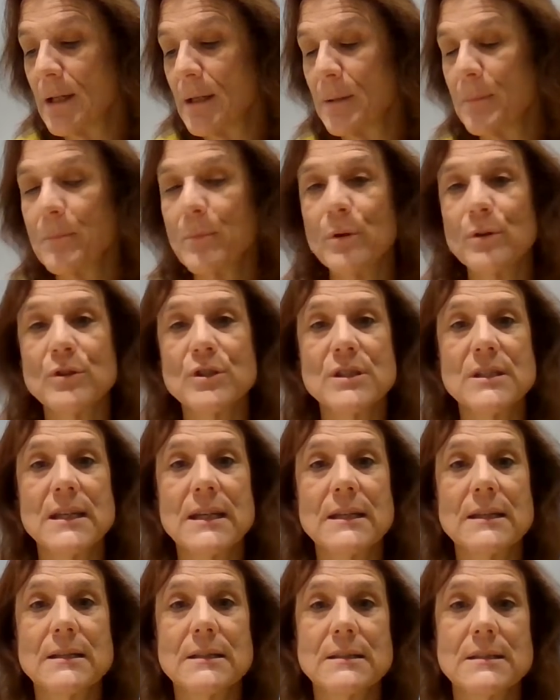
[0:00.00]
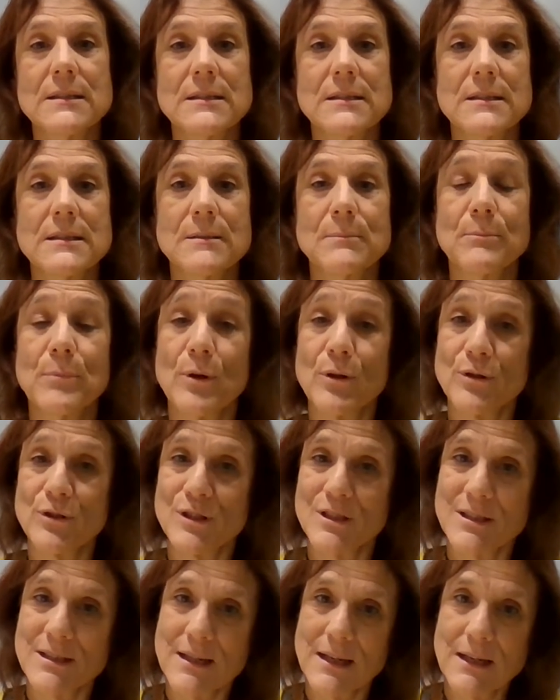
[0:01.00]
birds
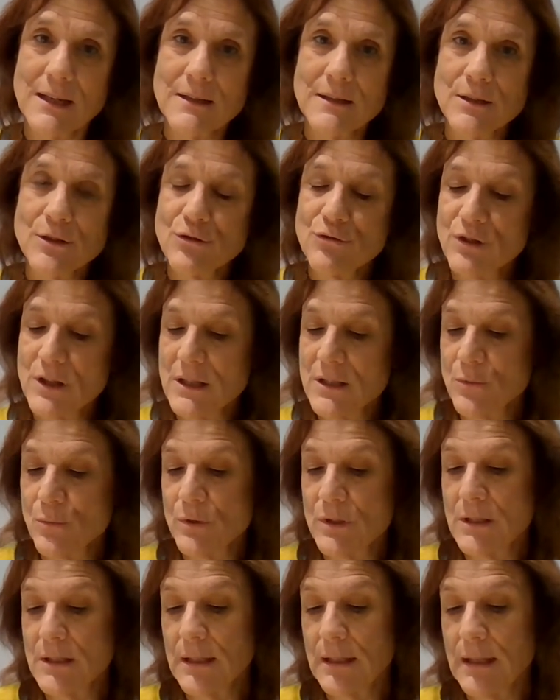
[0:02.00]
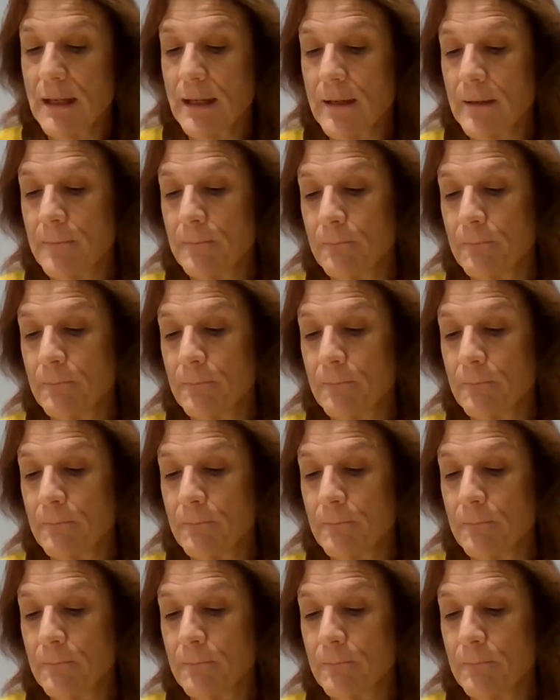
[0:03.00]
sing in the trees once again.